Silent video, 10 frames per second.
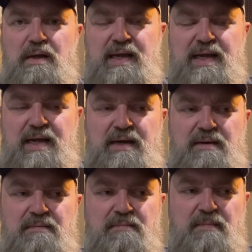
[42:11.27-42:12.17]

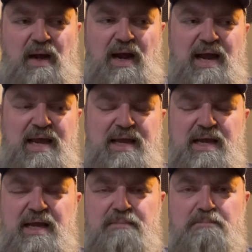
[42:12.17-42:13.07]
And I
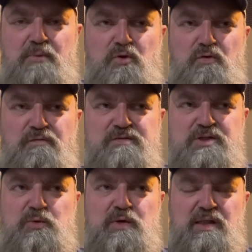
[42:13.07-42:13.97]
had moved
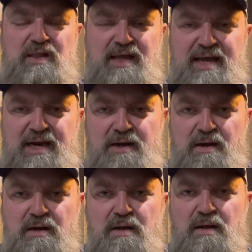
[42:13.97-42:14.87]
to
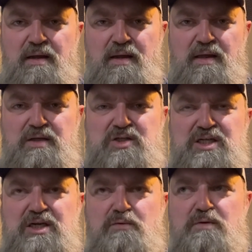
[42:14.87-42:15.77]
Atlanta and
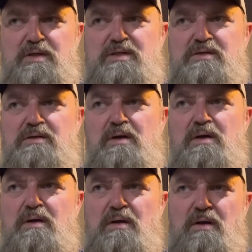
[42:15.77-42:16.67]
she was
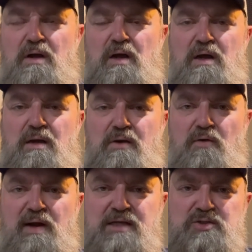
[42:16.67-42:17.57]
uh,
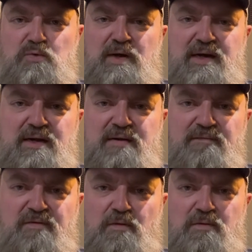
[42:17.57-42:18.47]

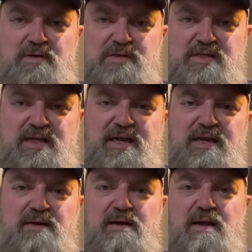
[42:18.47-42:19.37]
graduating Florida
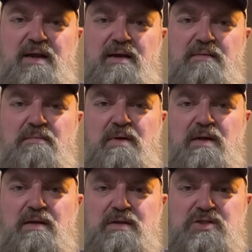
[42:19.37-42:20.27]
State, and
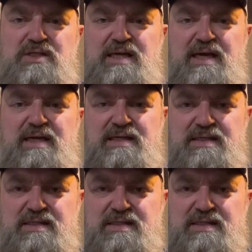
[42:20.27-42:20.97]
she had